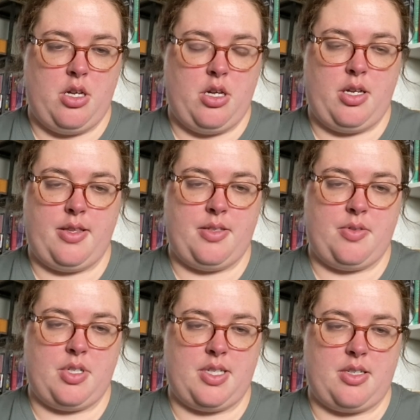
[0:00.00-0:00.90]
Yeah, this one
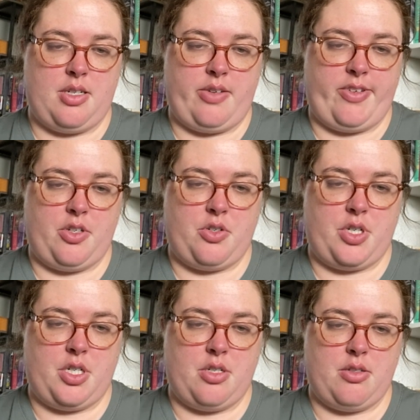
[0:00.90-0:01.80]
doesn't have
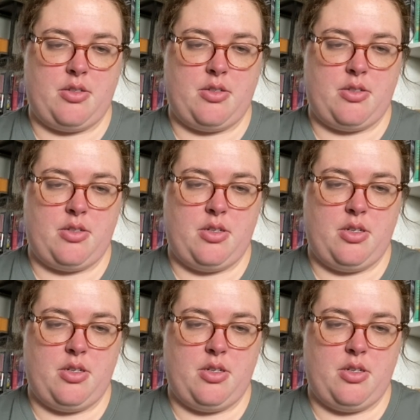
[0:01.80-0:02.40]
illustrations.